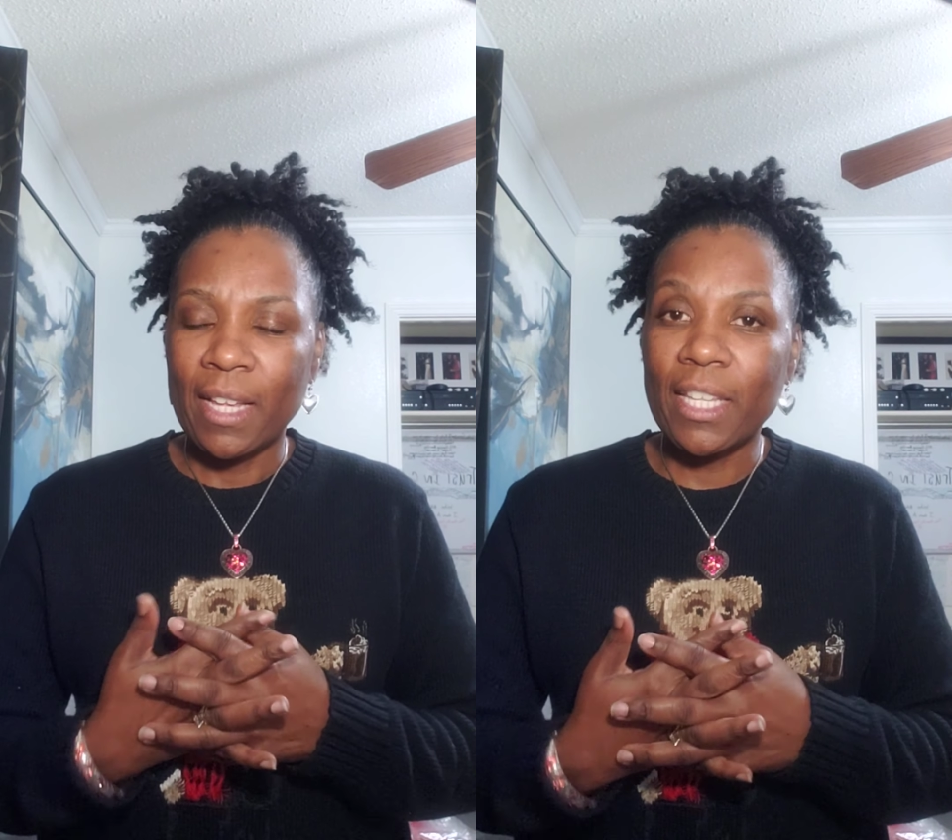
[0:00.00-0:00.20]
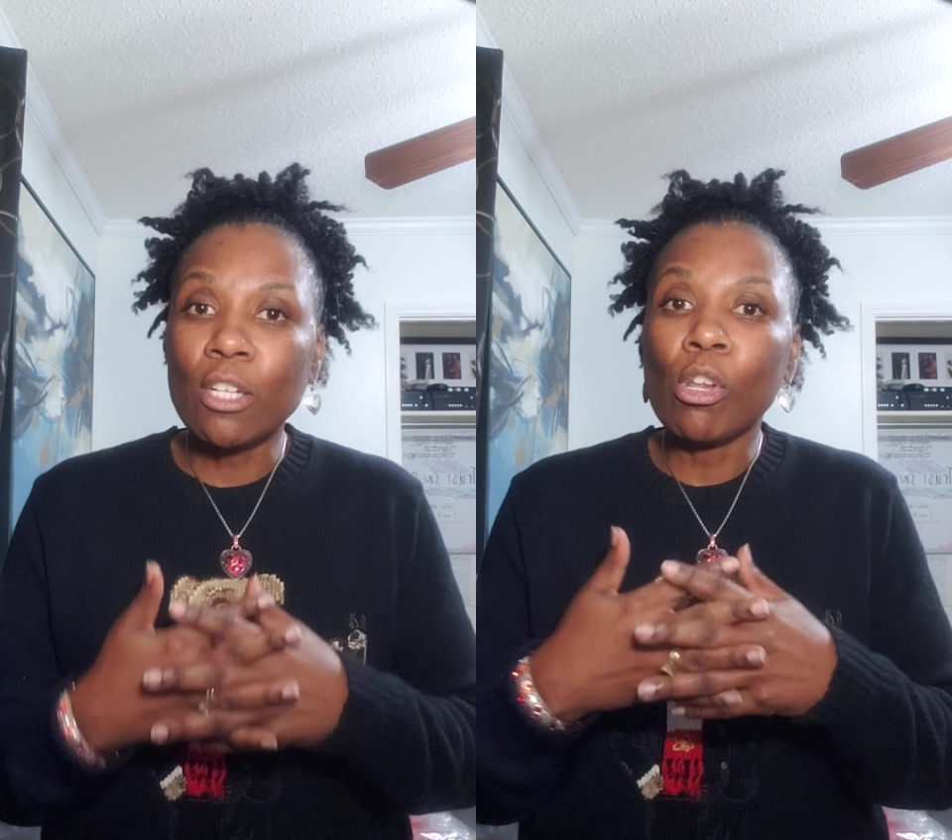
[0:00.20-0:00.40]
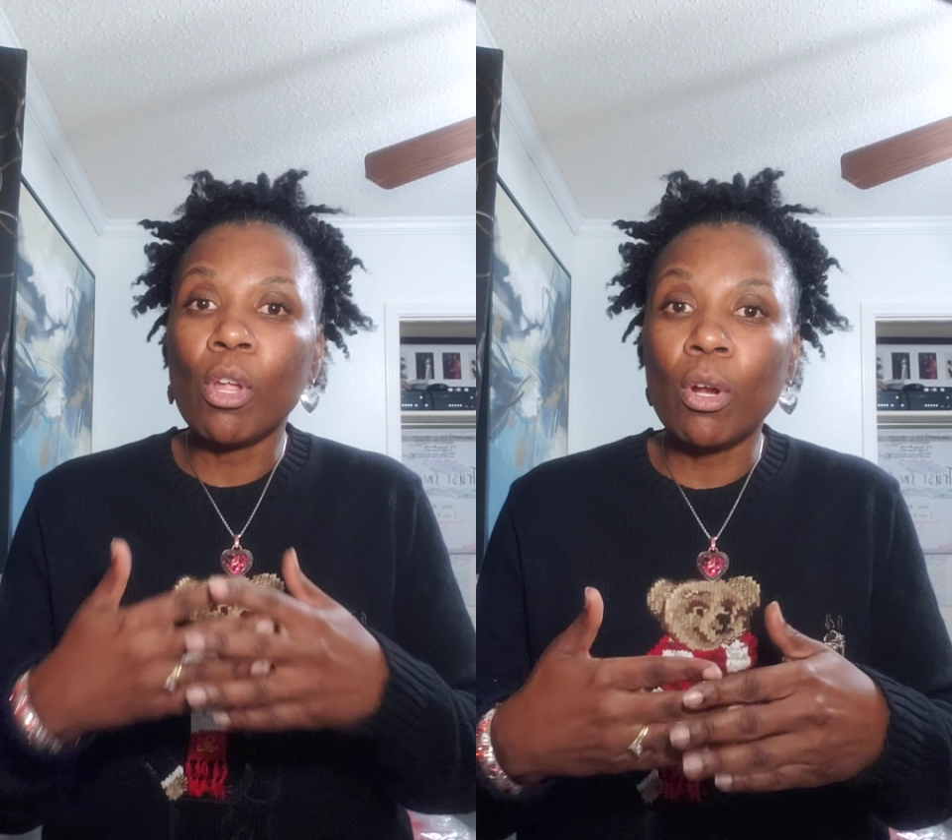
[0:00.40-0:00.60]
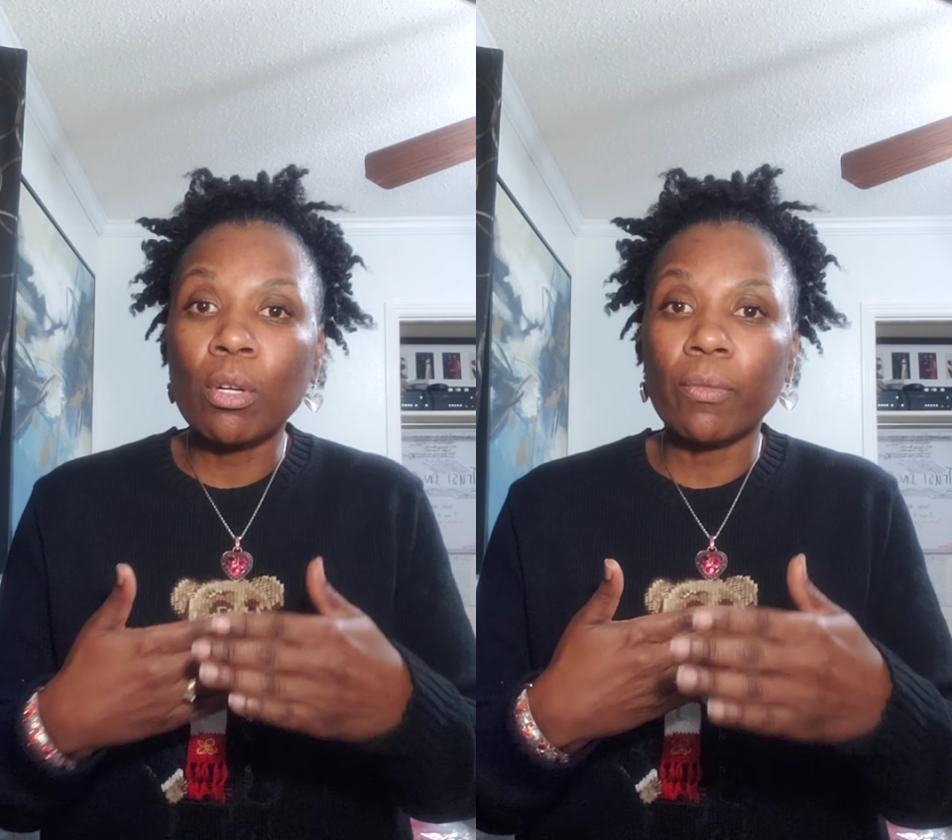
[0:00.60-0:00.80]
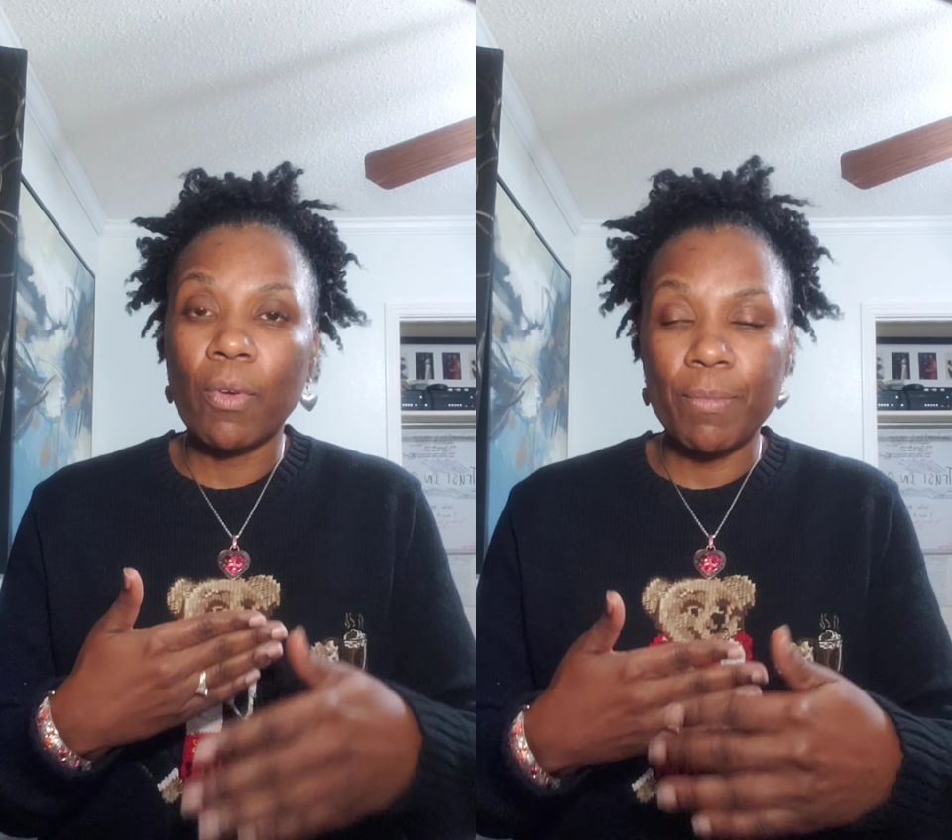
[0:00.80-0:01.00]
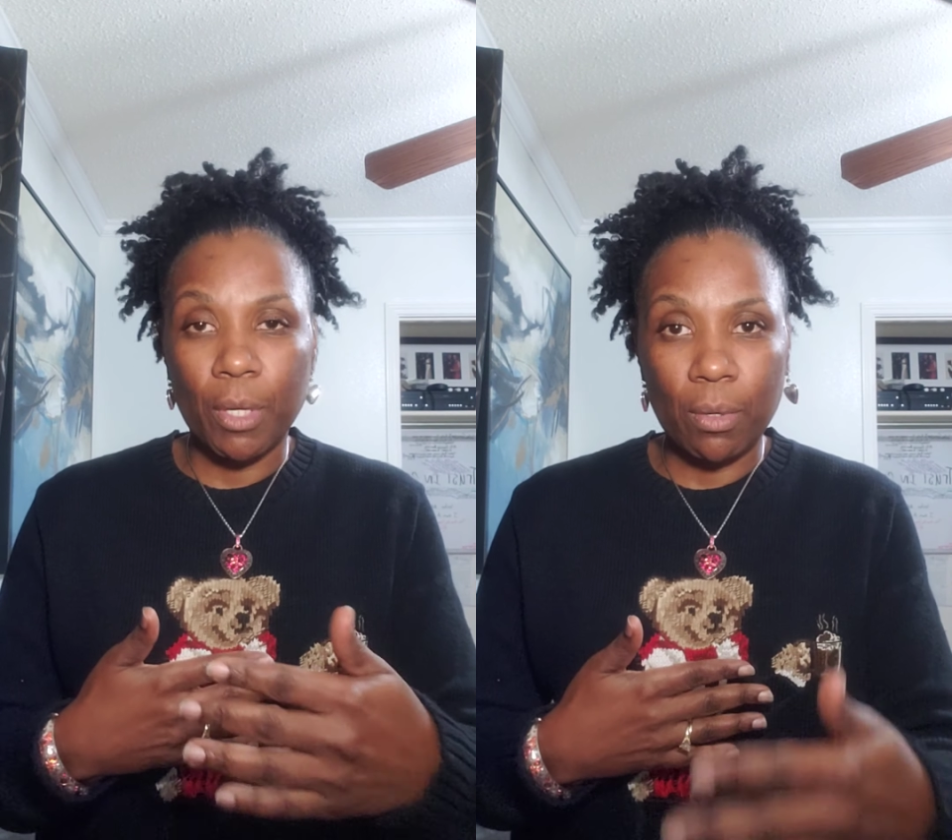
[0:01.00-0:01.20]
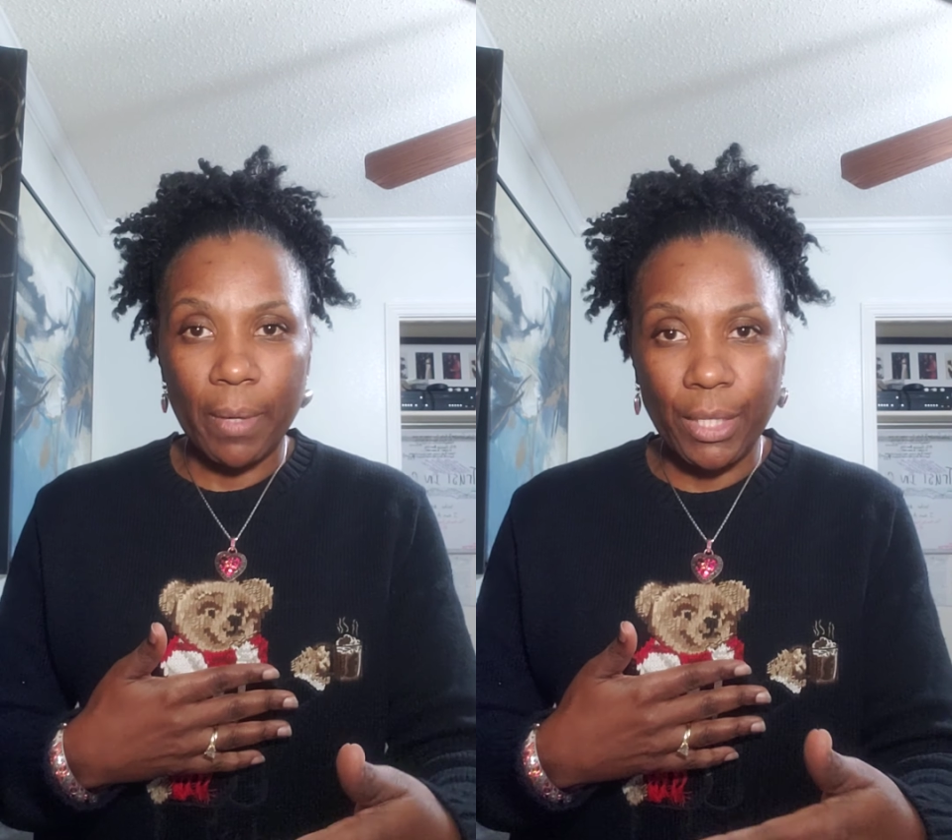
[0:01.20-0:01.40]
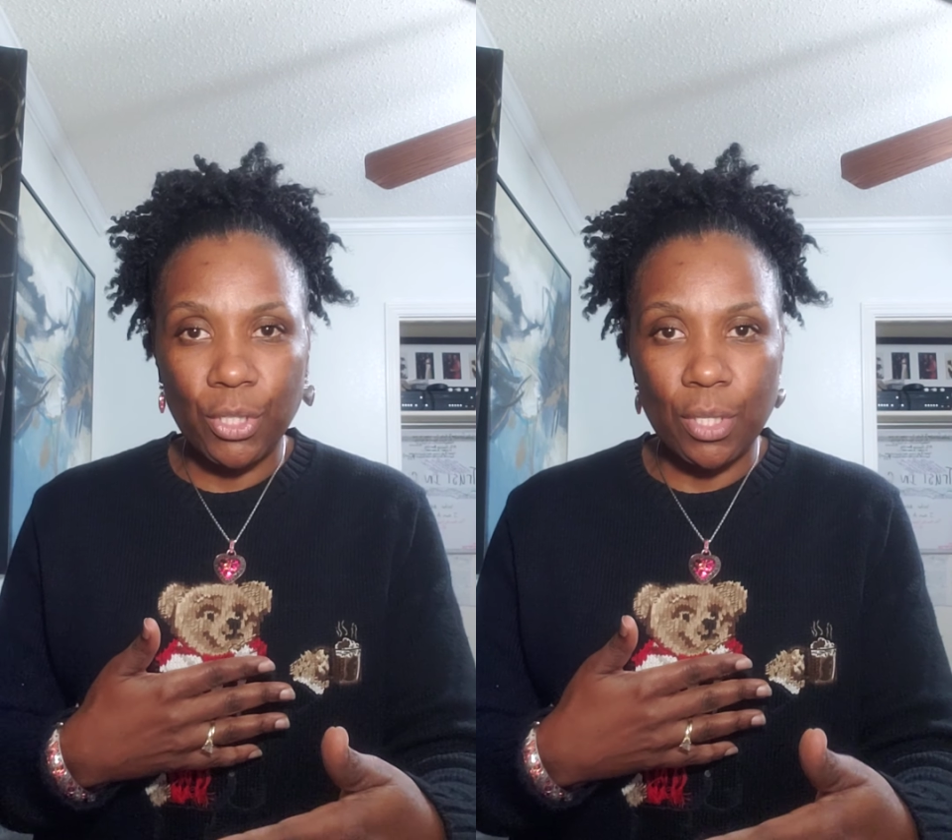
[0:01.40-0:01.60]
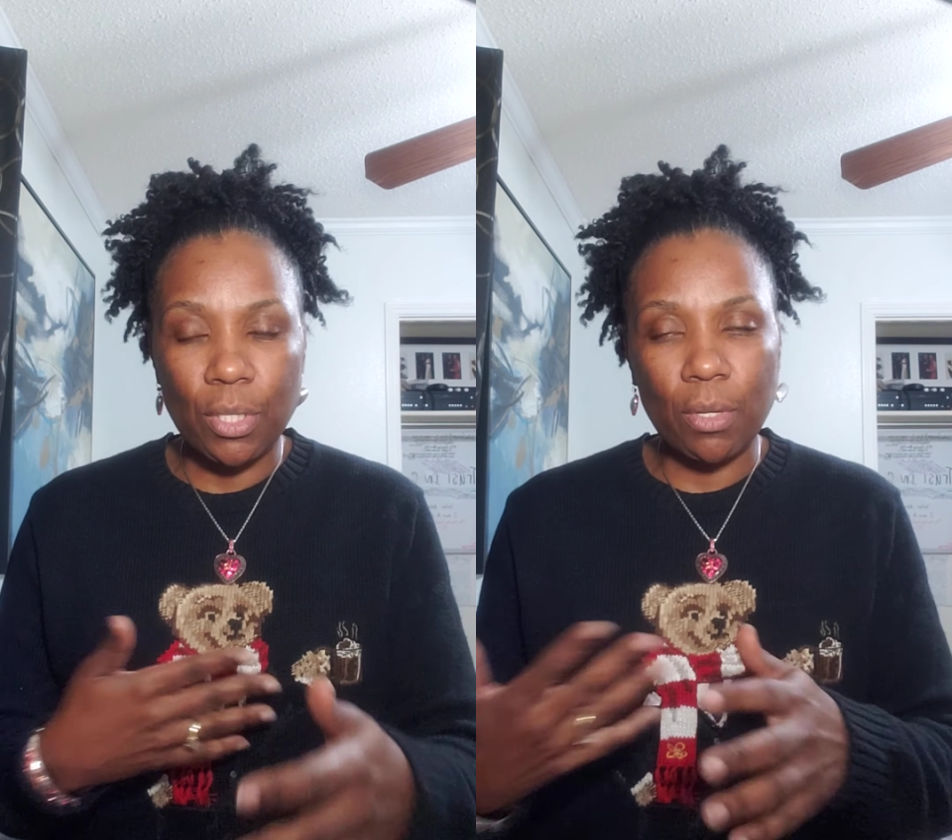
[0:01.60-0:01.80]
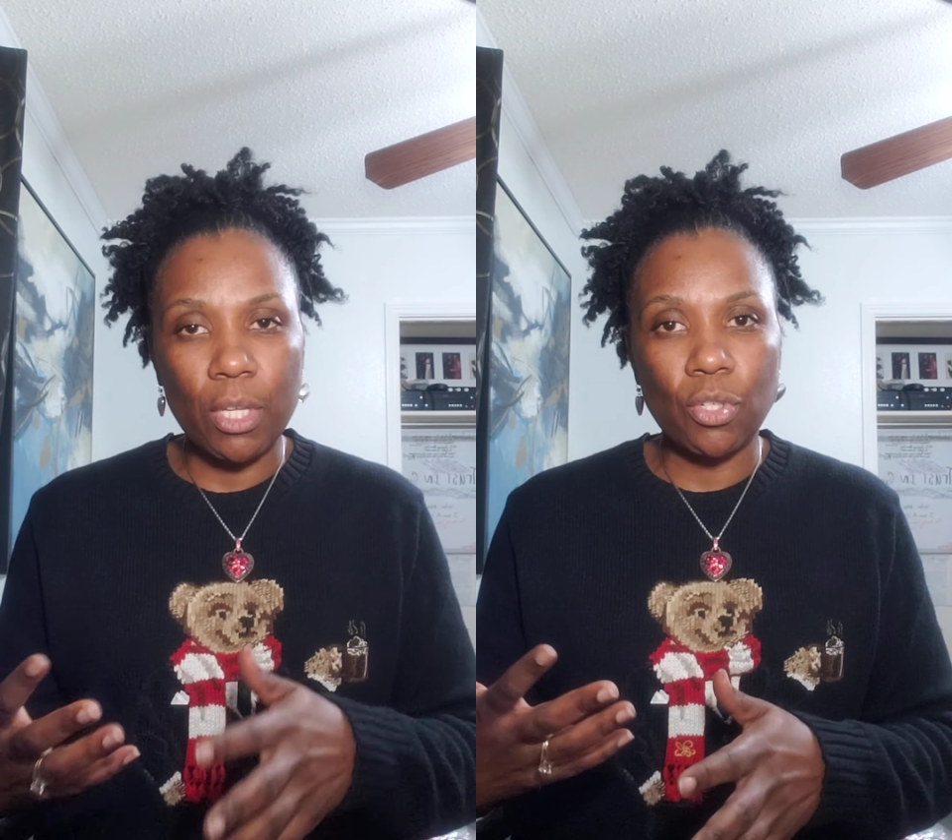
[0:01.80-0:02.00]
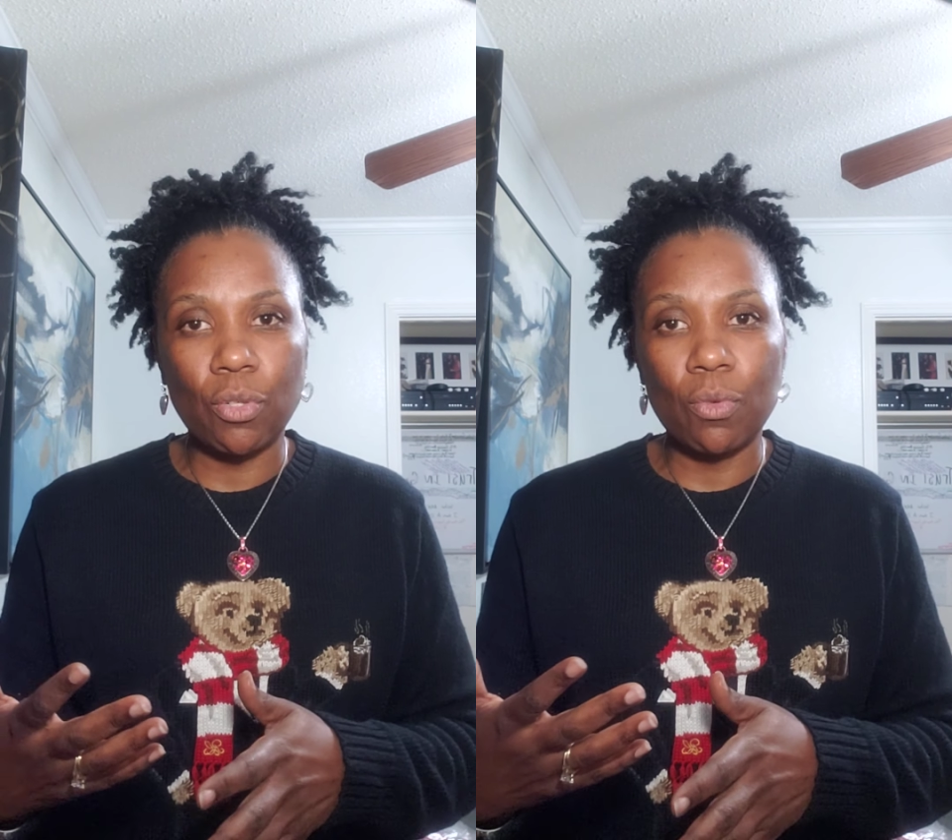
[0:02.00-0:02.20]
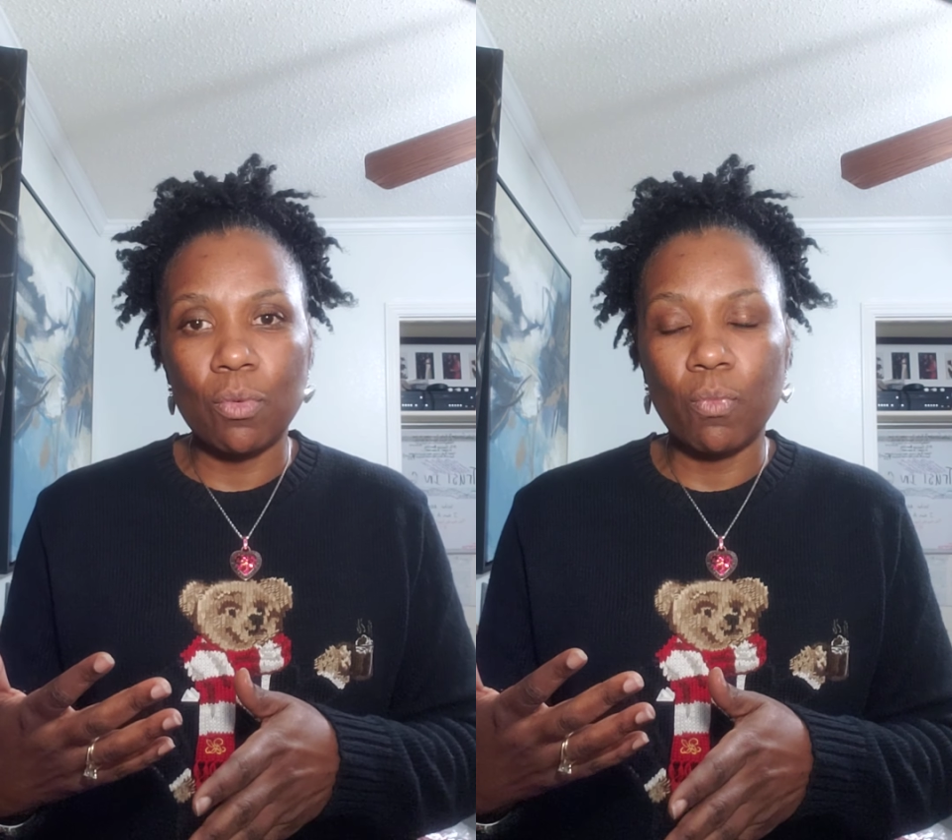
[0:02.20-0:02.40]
then learn from the corrections so that you,